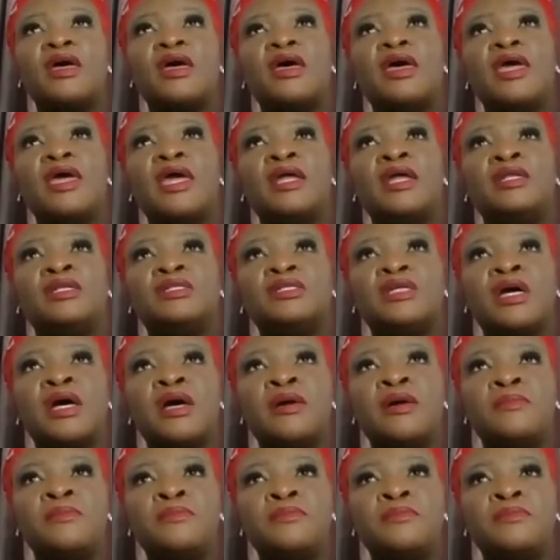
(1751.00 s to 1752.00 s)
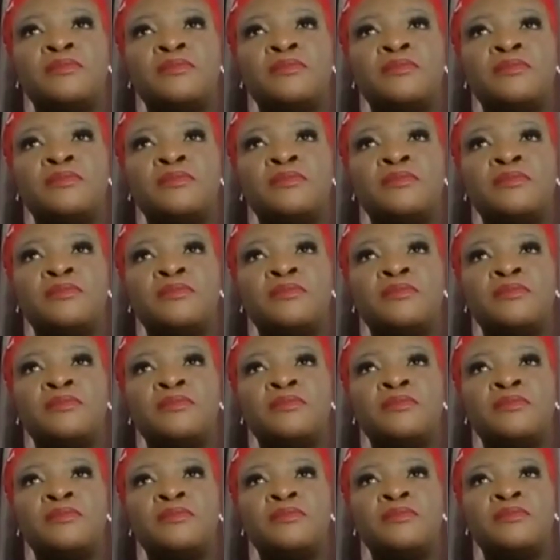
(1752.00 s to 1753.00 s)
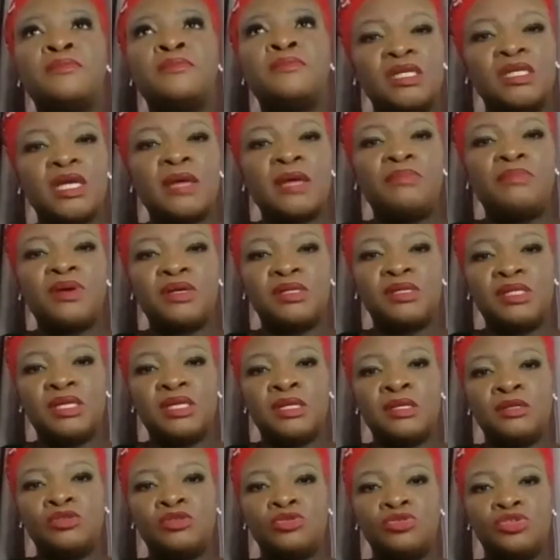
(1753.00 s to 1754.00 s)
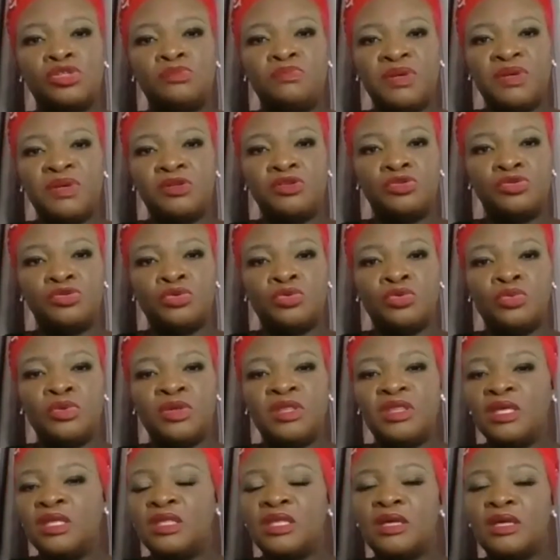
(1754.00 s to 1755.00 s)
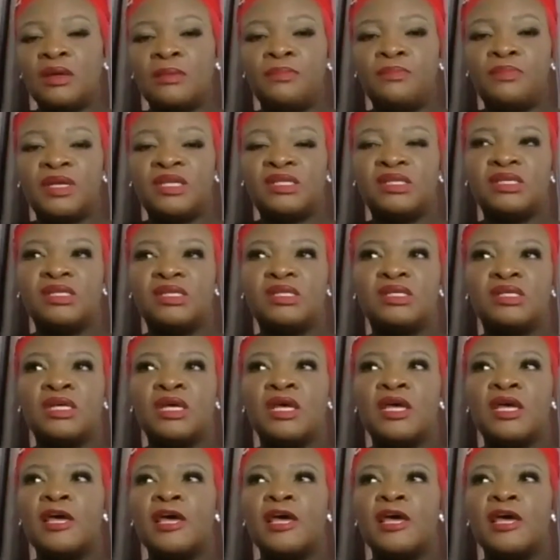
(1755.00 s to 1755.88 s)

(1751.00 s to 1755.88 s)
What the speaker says: and find a person to speak to within the business.